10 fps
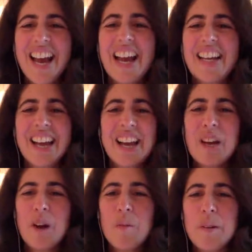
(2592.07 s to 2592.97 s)
And I
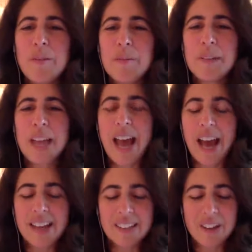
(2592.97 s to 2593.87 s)
hope everybody
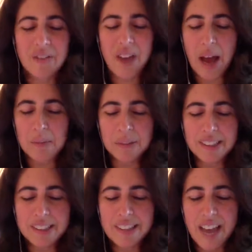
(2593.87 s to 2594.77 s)
has a
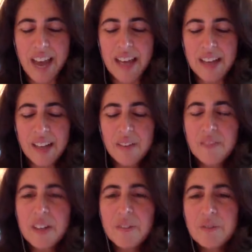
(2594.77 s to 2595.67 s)
fabulous day.
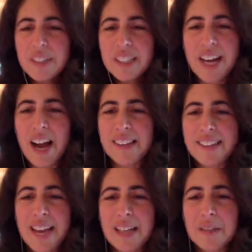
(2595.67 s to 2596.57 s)
Feel free to
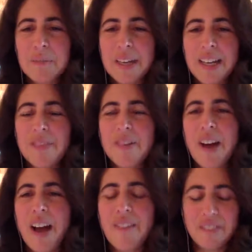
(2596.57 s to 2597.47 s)
contact me if you
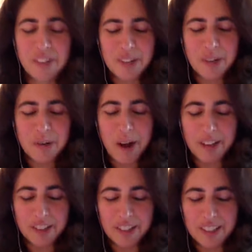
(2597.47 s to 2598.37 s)
have further
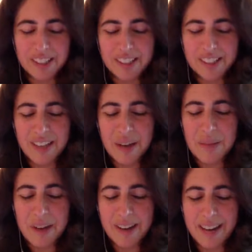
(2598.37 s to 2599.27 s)
questions
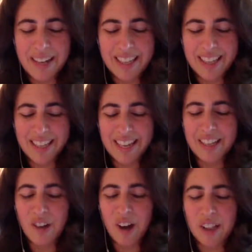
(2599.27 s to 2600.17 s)
about anything that I
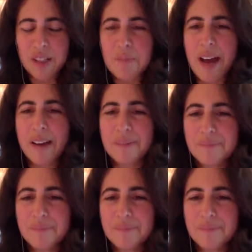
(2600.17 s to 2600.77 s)
talked about.